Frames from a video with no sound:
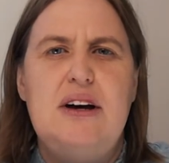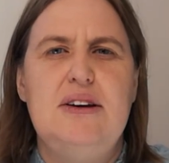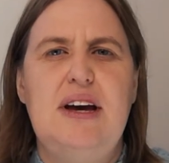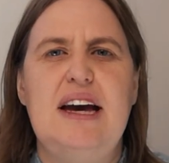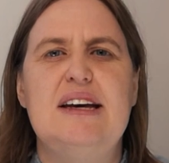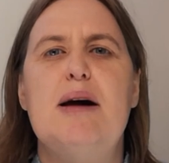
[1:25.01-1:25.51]

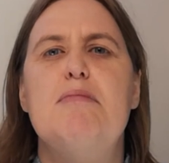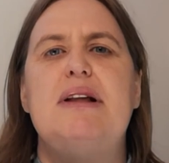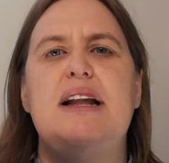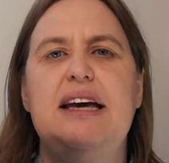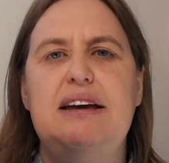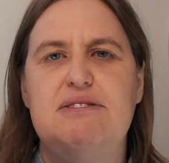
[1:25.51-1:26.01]
You had
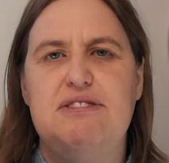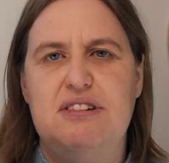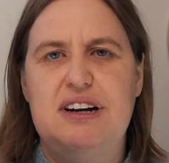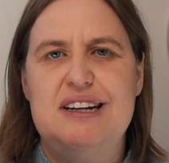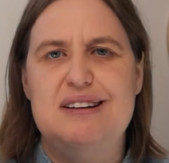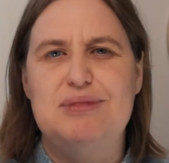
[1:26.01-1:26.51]
complete
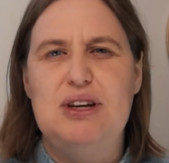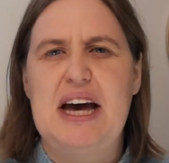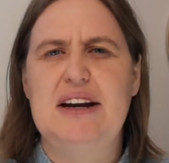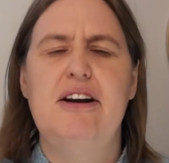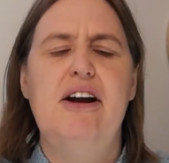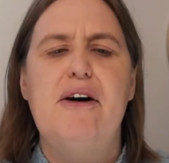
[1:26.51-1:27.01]
freedom. You
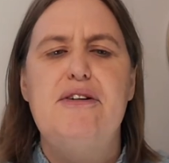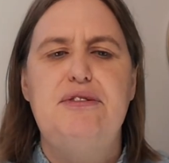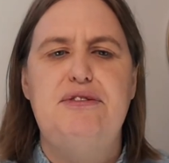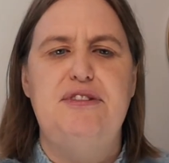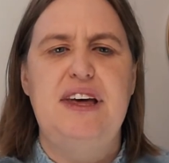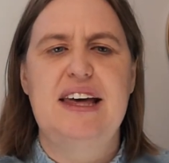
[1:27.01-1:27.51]
had no
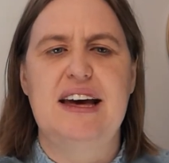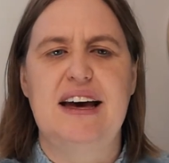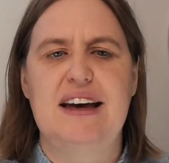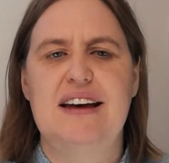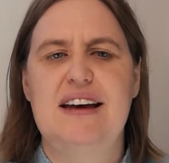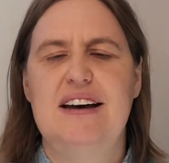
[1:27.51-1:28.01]
fear.